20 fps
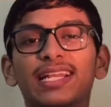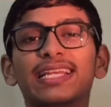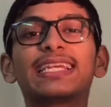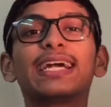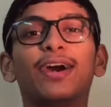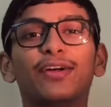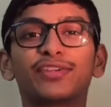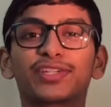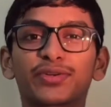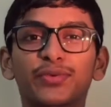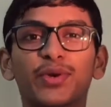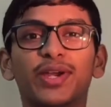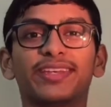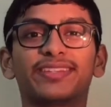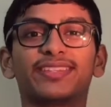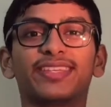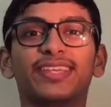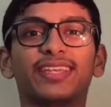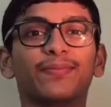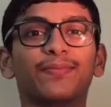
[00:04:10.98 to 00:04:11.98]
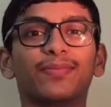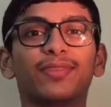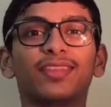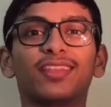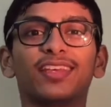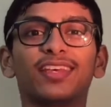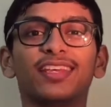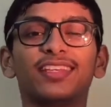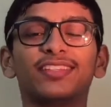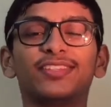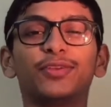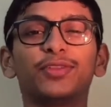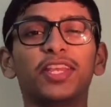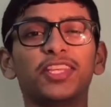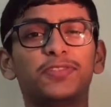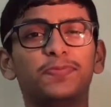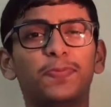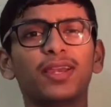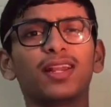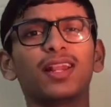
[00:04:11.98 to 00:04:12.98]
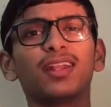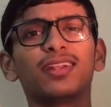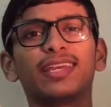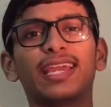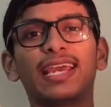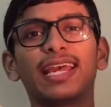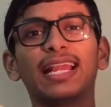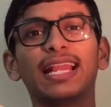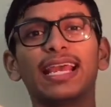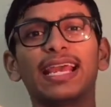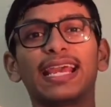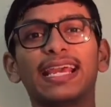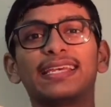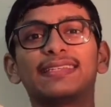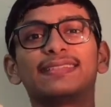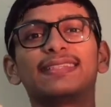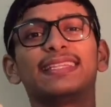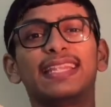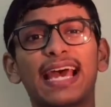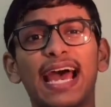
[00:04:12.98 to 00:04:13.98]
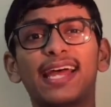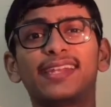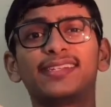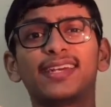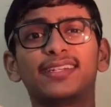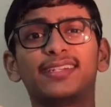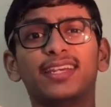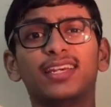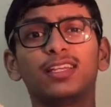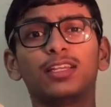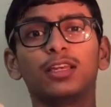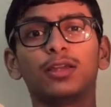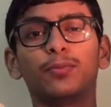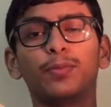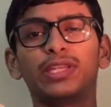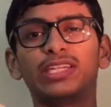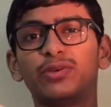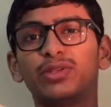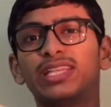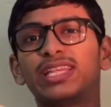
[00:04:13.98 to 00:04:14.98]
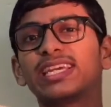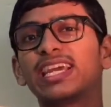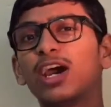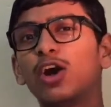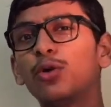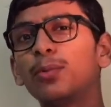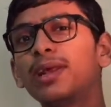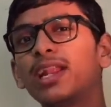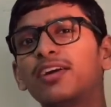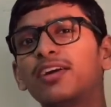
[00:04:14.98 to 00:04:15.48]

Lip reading: controversy. So the Sprinkler deal is the data deal between the government